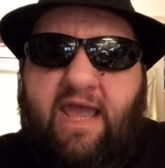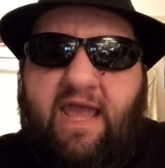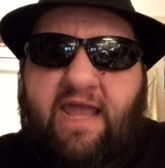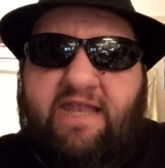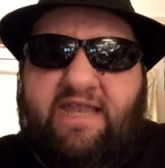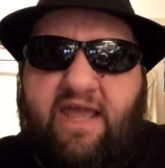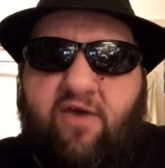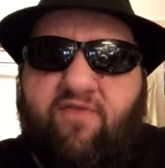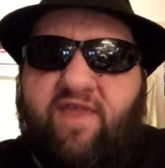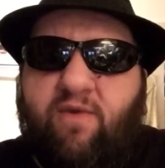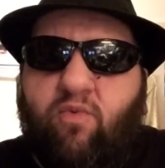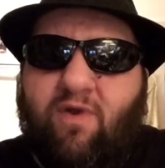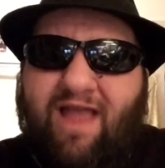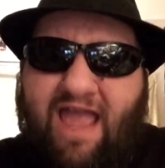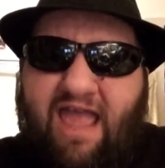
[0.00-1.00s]
and now they
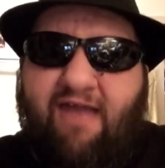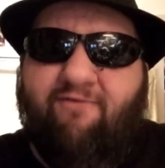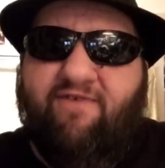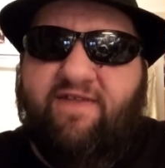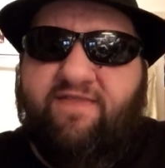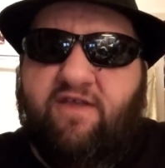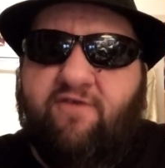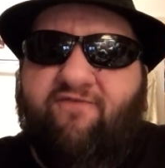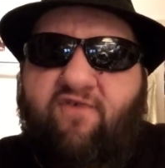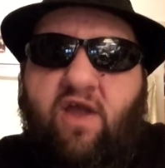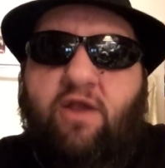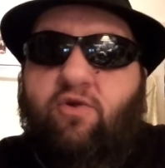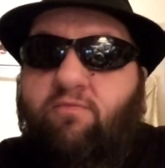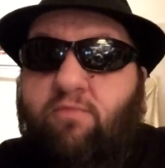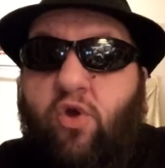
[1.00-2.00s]
were having their
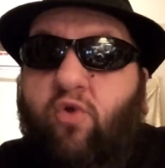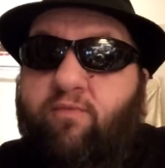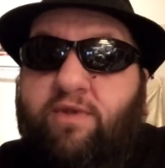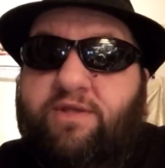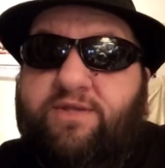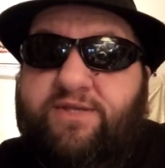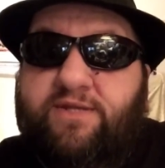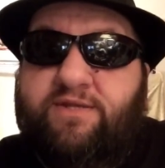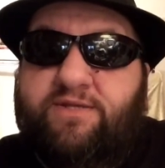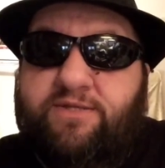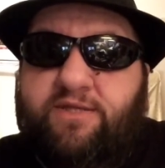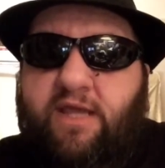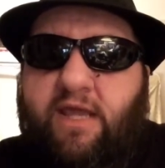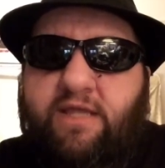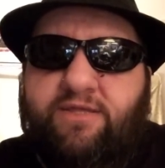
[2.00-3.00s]
final moments, in a
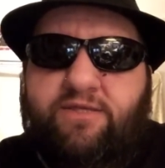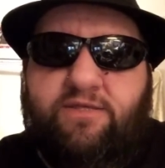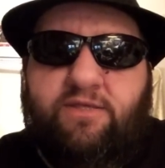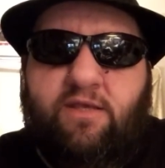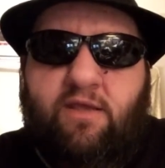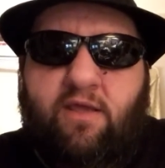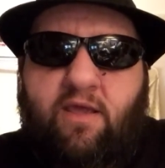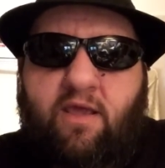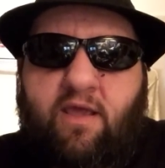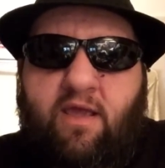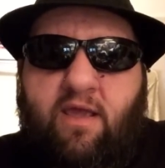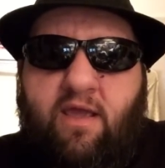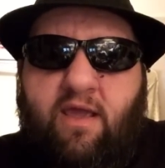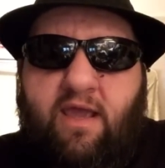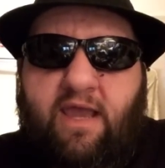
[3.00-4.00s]
sense.
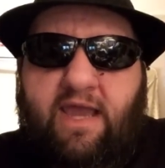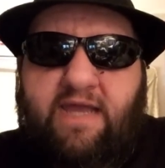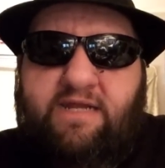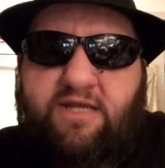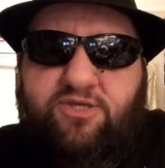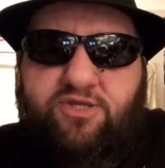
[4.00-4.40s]
And I